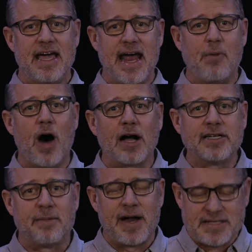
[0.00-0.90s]
and I
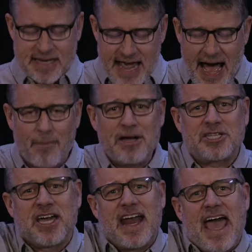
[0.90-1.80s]
walked up and I said, How
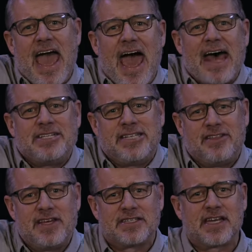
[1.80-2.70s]
much can I add to
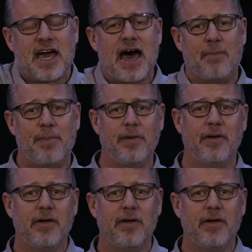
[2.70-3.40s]
this cup?